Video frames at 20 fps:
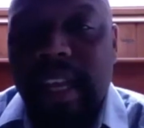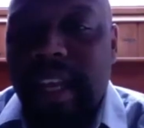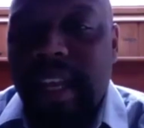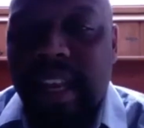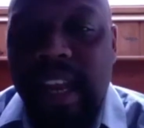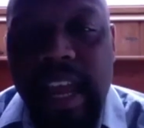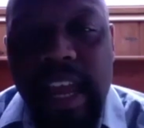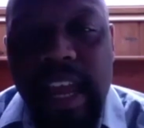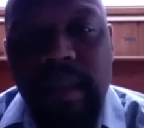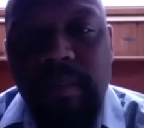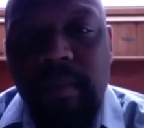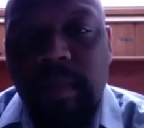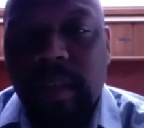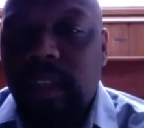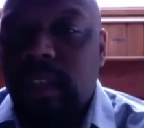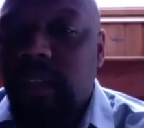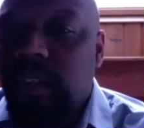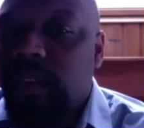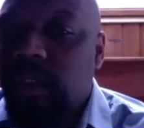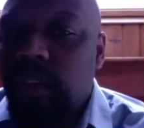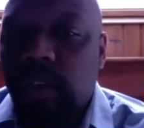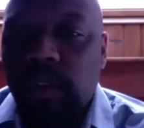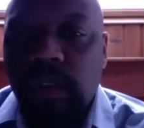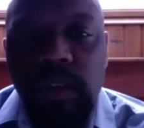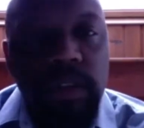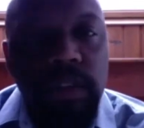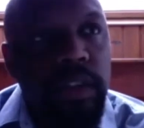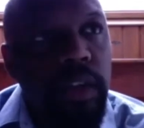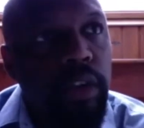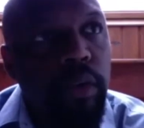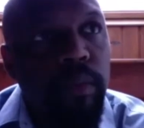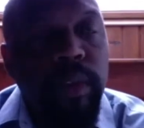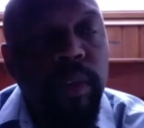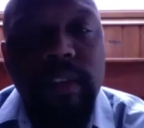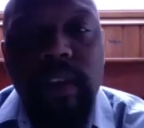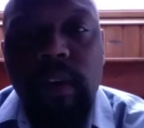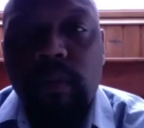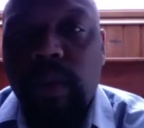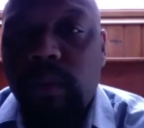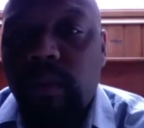name, your
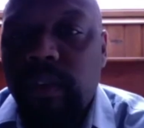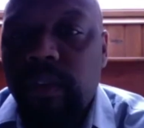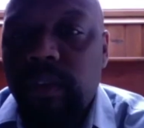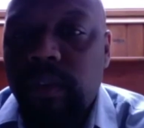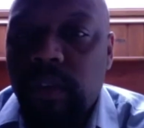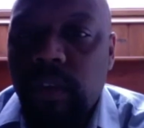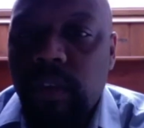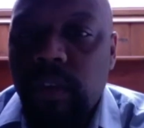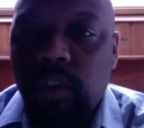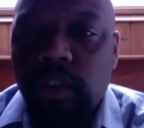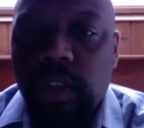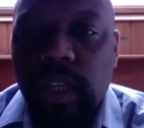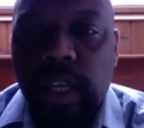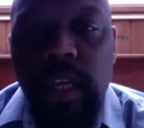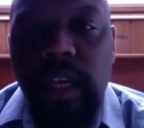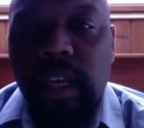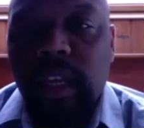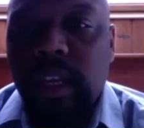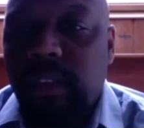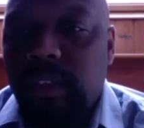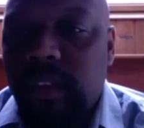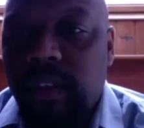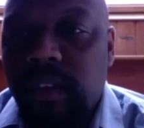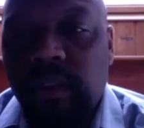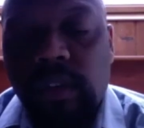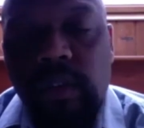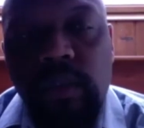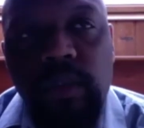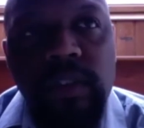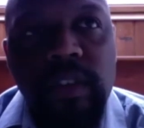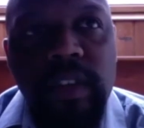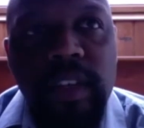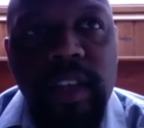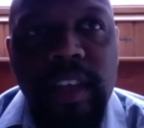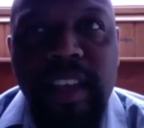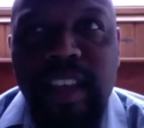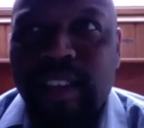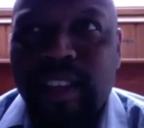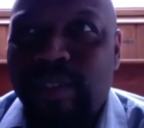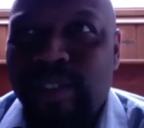documentary research, interviews,
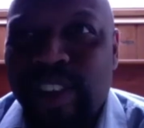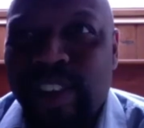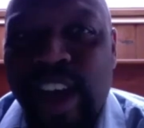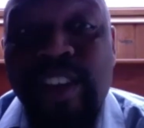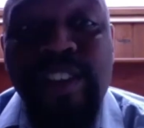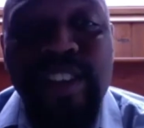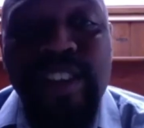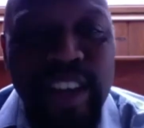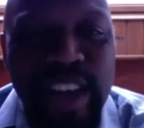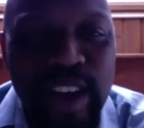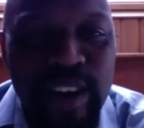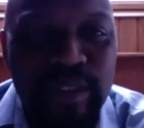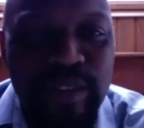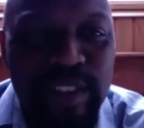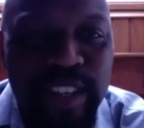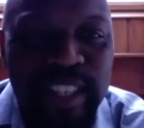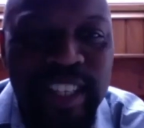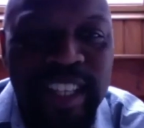even undercover.